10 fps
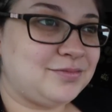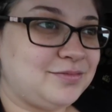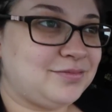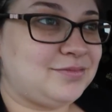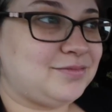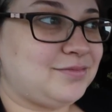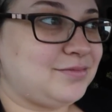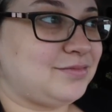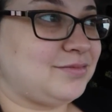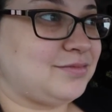
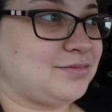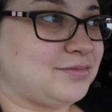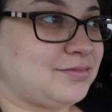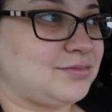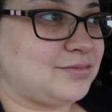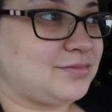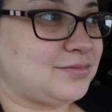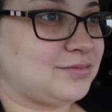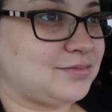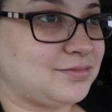
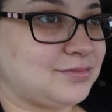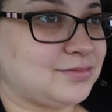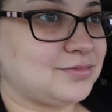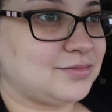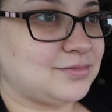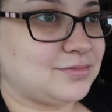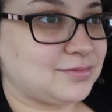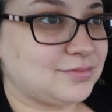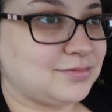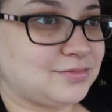
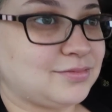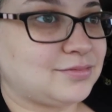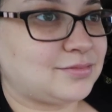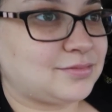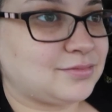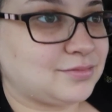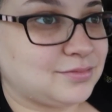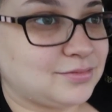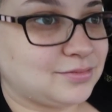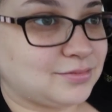
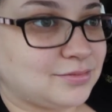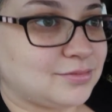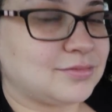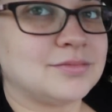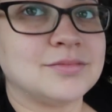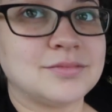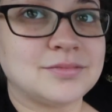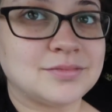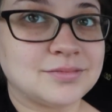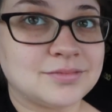
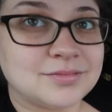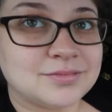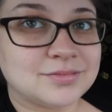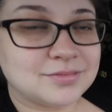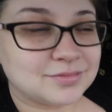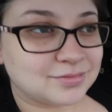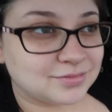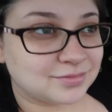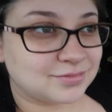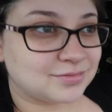
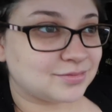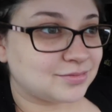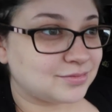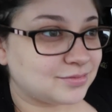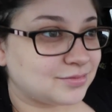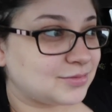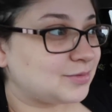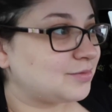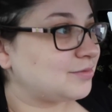The person shown says nothing.